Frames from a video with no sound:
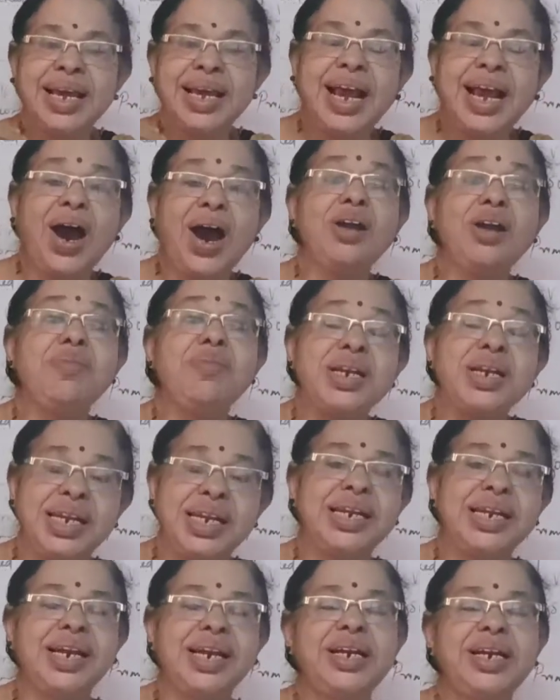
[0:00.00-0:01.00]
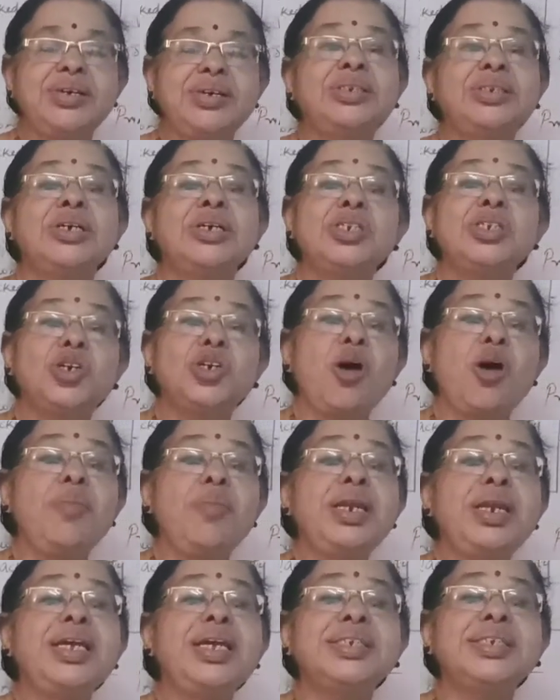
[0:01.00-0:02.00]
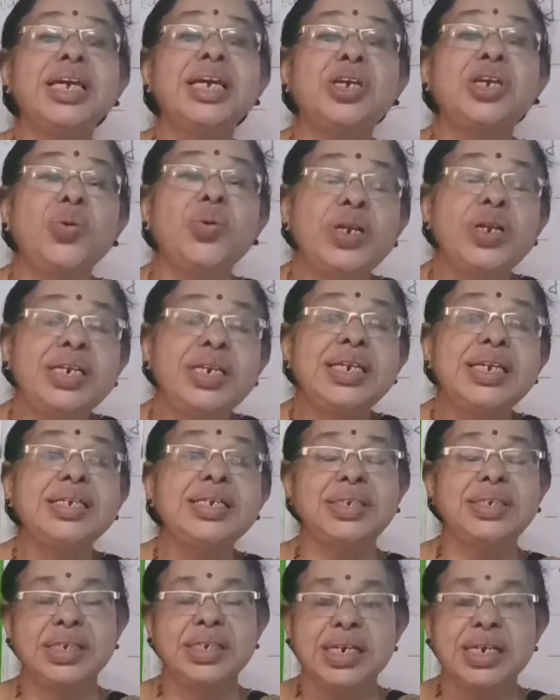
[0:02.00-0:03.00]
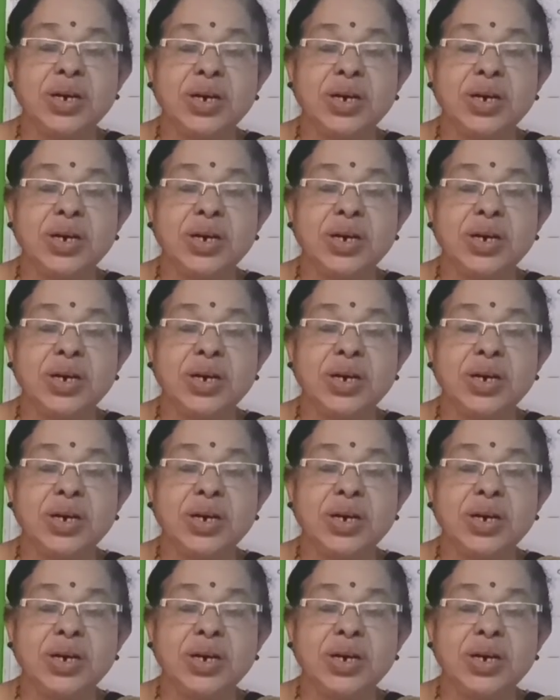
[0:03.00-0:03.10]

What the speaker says: government introduced so many securities